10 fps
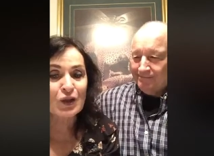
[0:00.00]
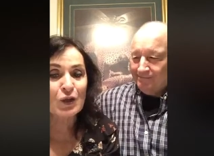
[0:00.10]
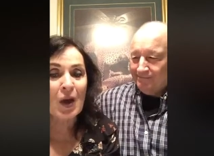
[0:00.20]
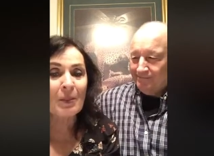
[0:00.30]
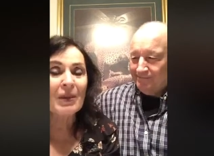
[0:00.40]

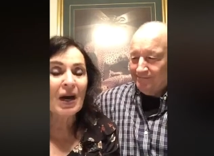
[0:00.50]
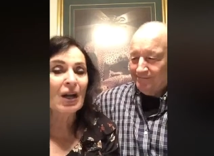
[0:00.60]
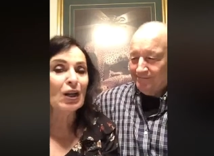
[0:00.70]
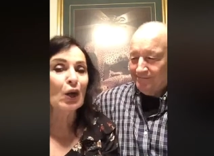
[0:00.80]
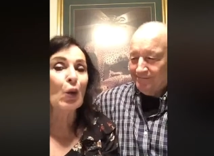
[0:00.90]
Speaker 1: drop
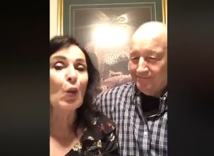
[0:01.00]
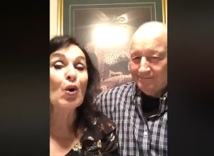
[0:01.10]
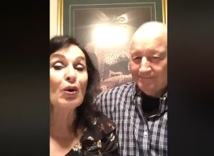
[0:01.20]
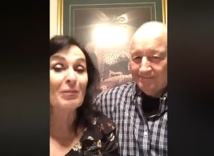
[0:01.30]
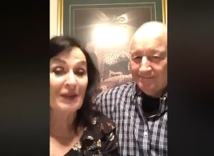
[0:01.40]
a little
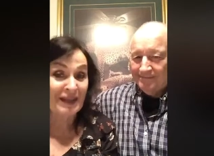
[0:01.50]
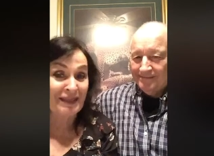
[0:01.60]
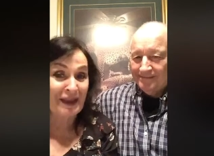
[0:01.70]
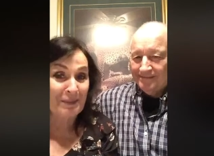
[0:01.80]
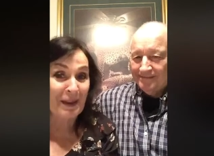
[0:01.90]
worm
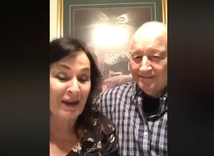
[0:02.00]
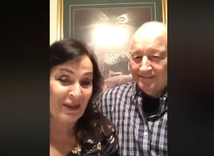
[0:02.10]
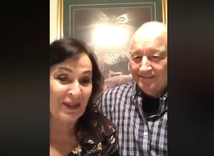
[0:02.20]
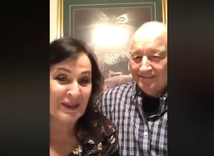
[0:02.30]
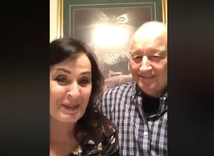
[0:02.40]
in their
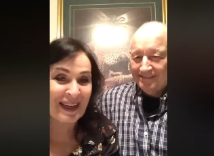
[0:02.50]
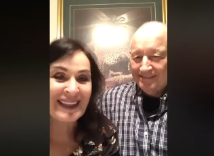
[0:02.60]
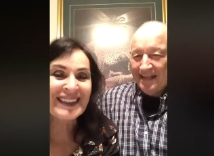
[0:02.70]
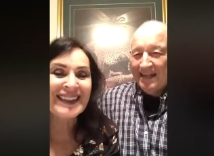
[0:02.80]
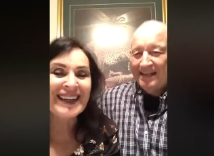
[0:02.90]
mouth.
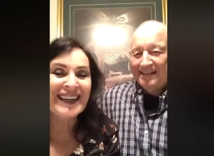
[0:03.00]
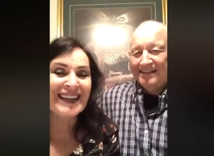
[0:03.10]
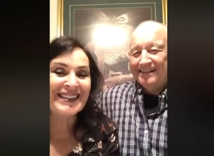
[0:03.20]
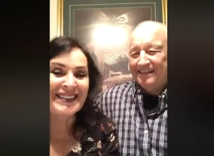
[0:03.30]
Amen. And